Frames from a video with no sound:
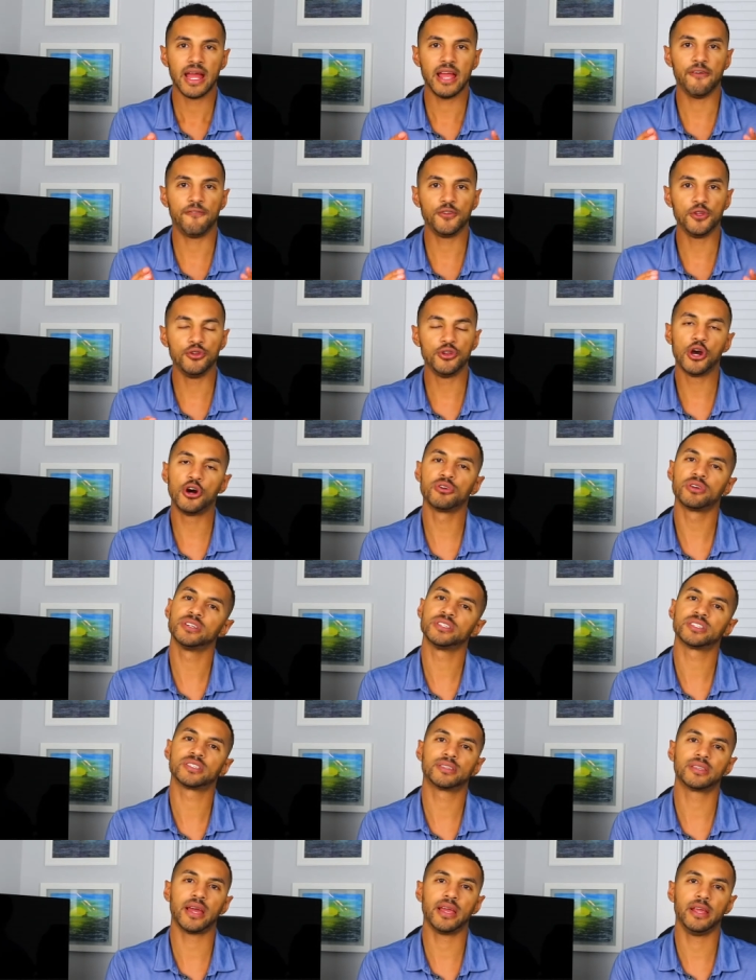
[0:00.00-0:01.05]
if you
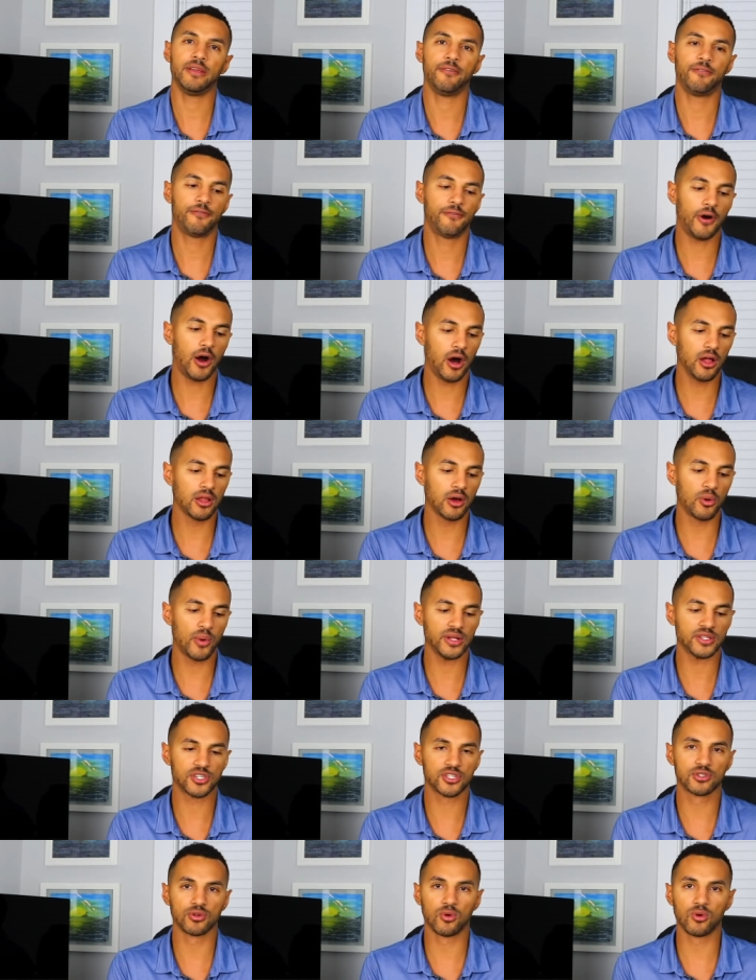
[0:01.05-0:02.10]
notice, they follow a
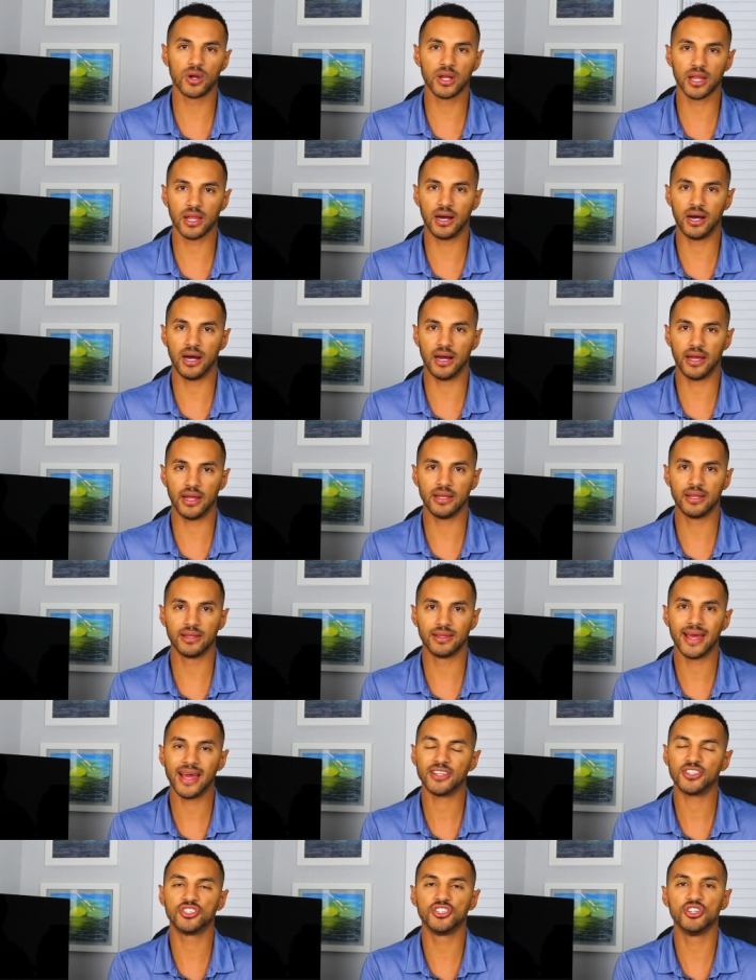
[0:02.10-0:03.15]
storyline
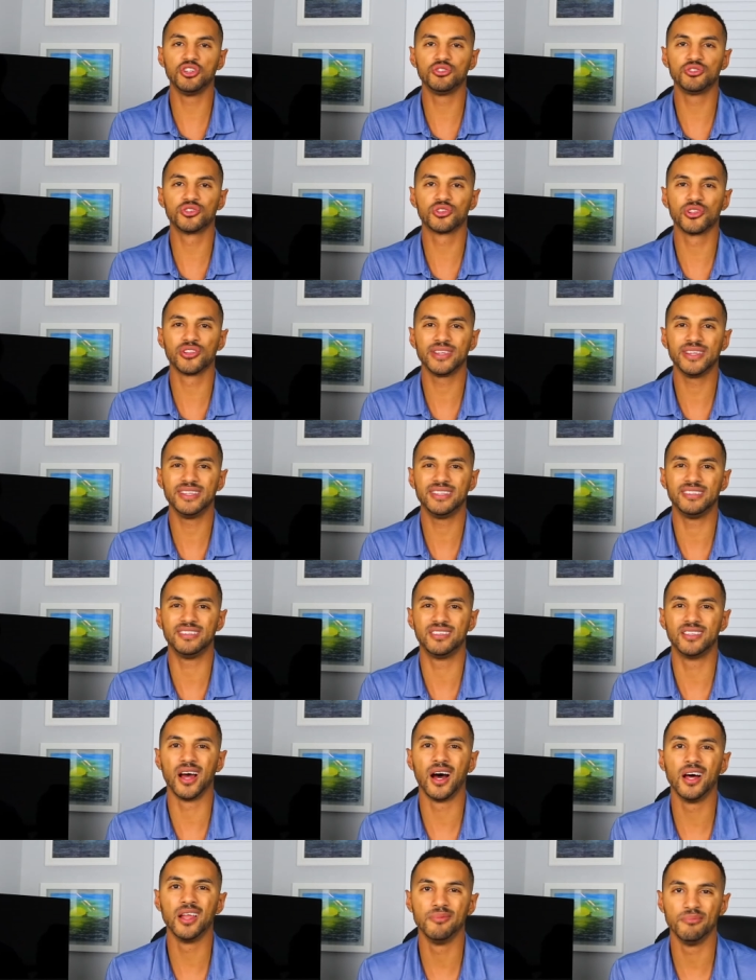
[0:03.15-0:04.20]
that's usually
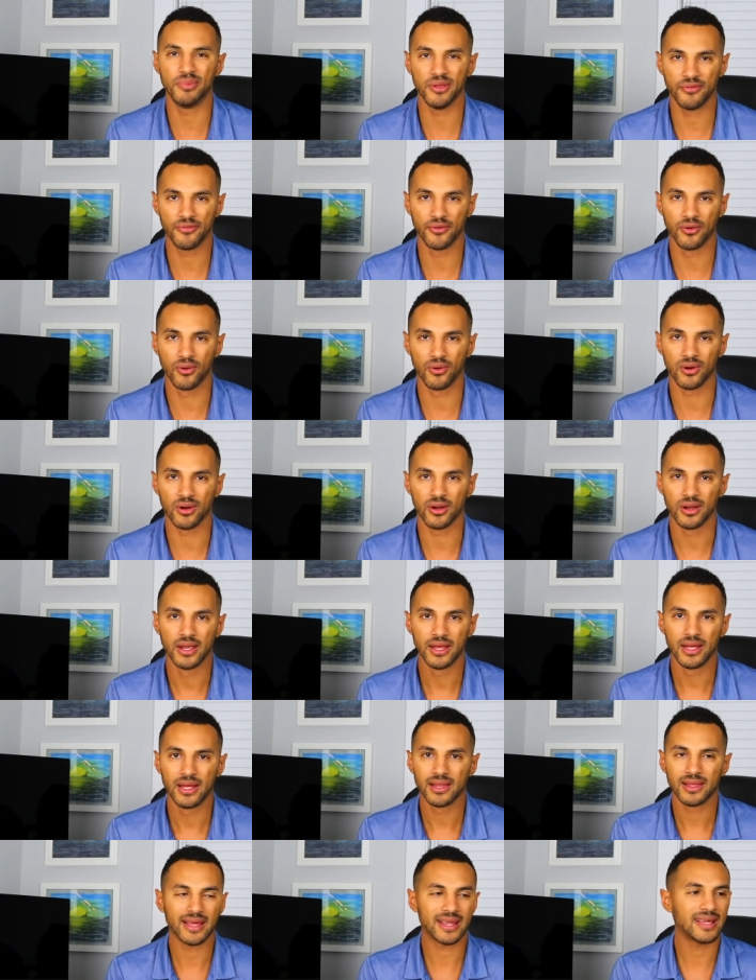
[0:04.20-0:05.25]
done before.
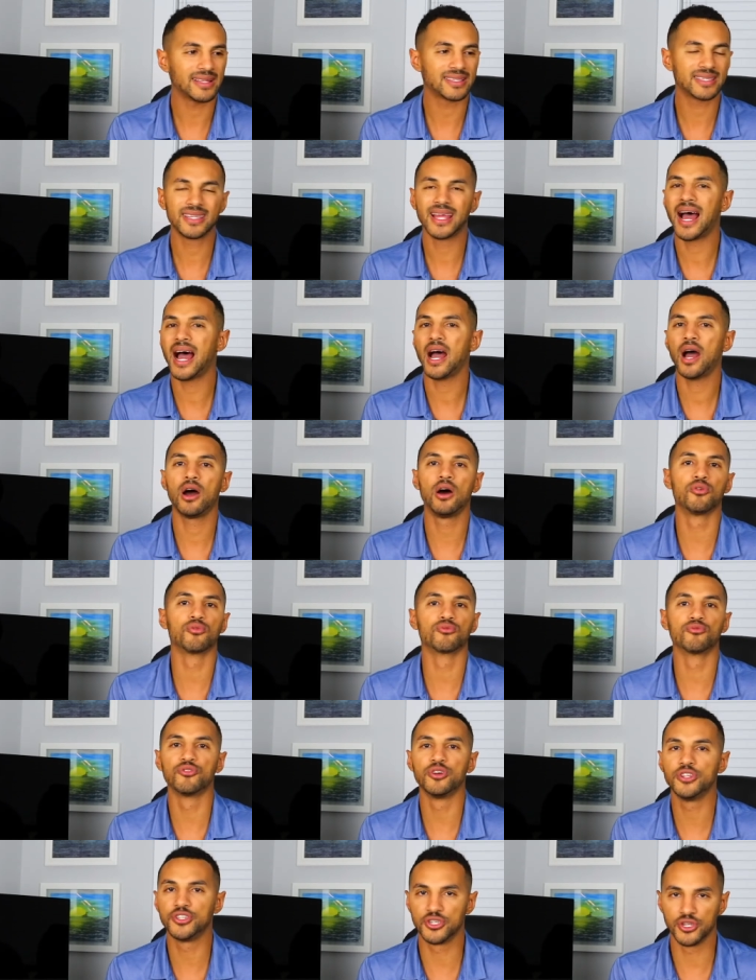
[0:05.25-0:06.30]
Like, it's not
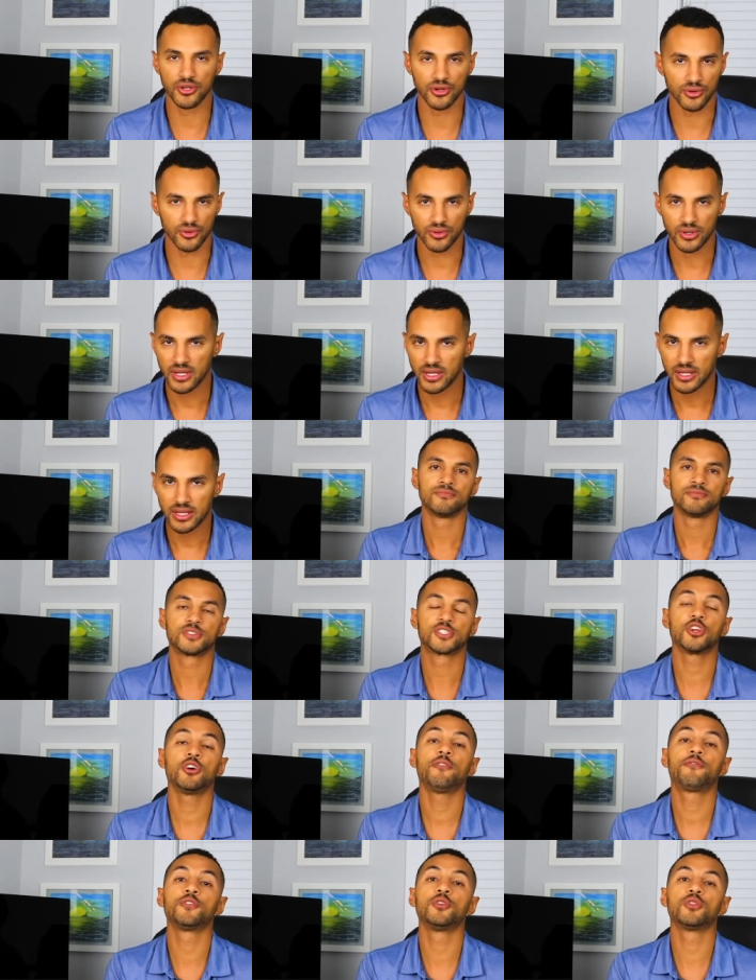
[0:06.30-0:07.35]
original.
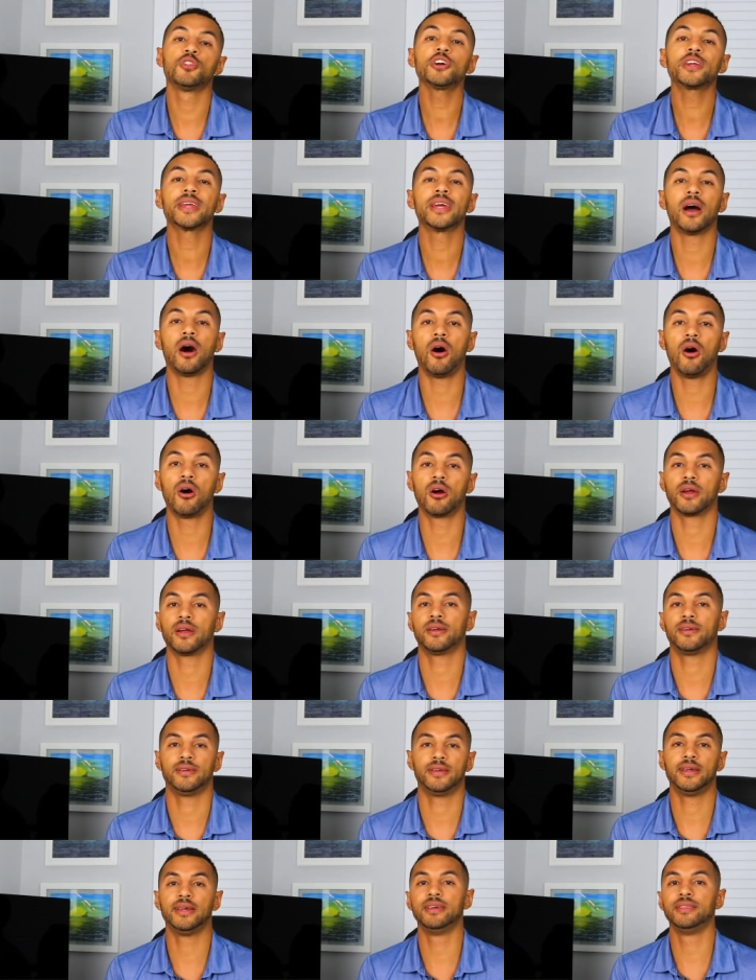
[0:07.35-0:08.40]
So if you look at art
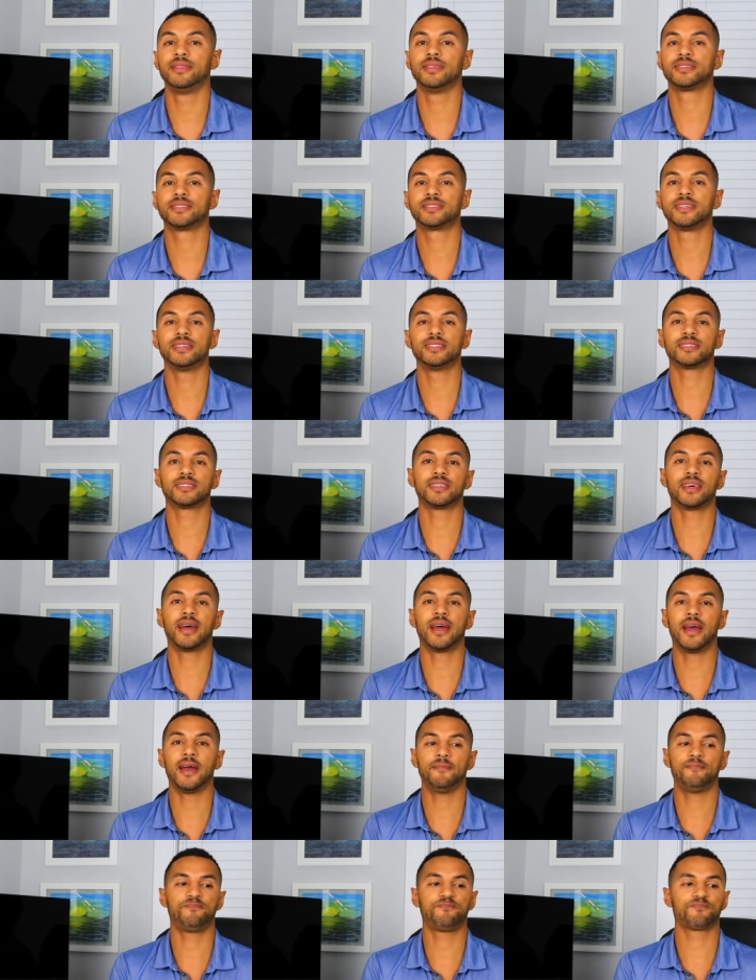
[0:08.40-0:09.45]
in the sense
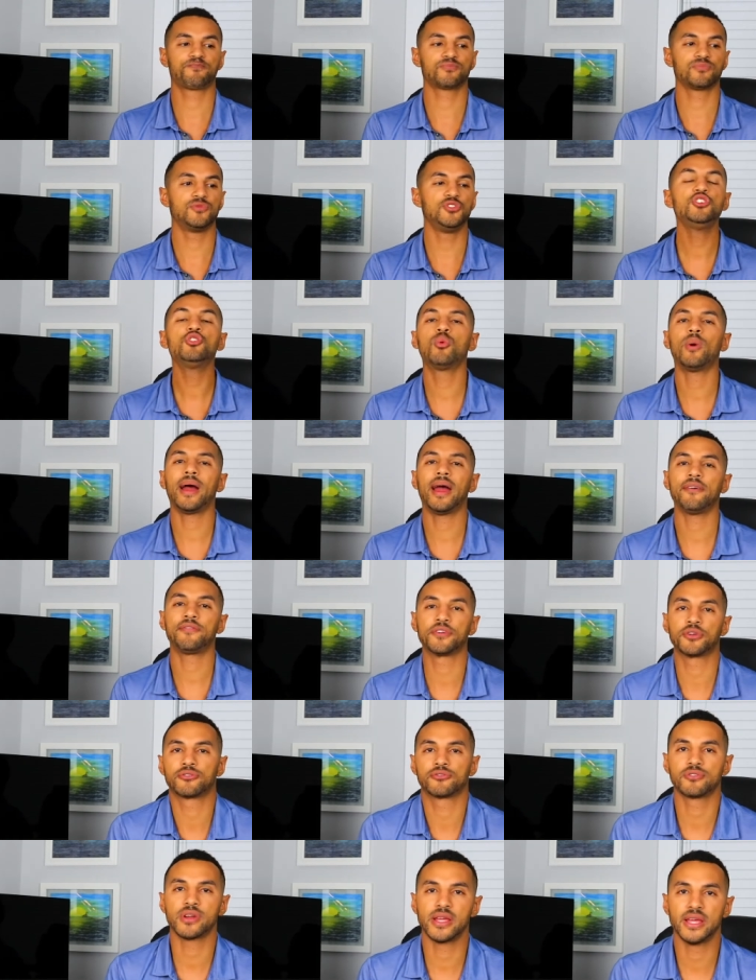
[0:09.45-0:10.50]
that you don't have to
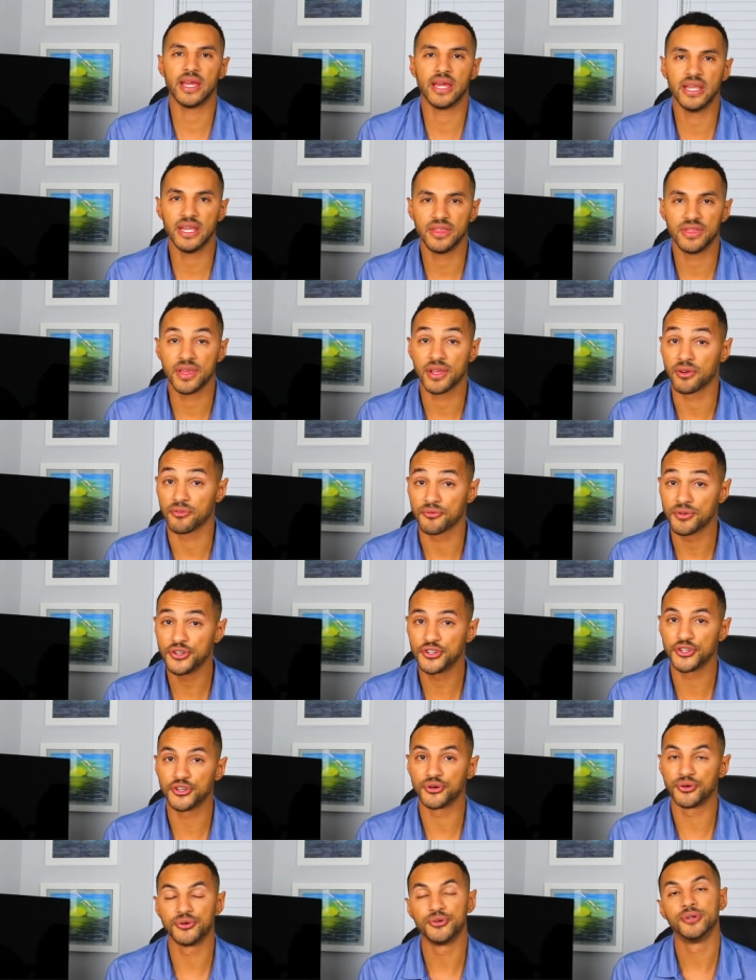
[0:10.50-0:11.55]
create anything
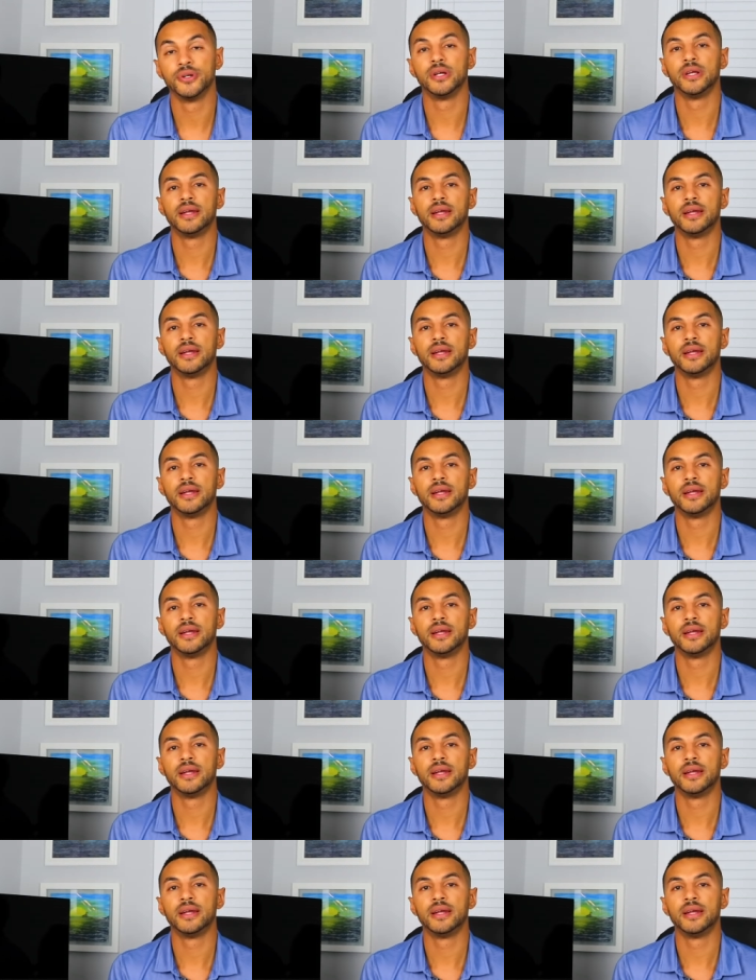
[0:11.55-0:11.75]
original,